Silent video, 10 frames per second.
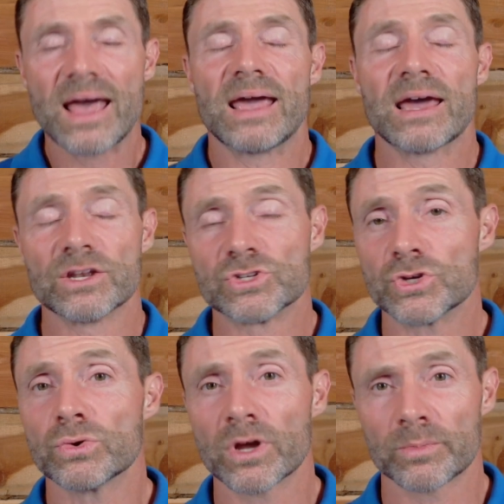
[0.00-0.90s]
And
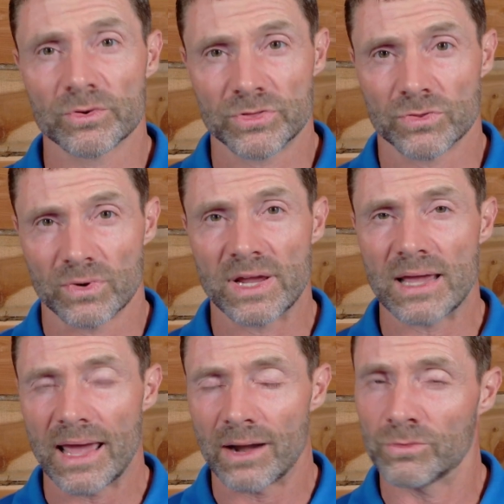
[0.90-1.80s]
do number
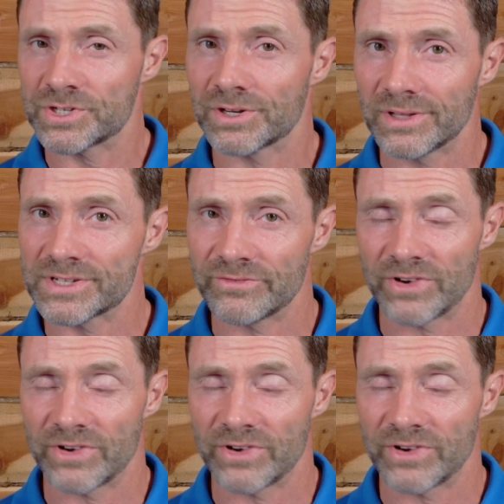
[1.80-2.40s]
3, and I want you to listen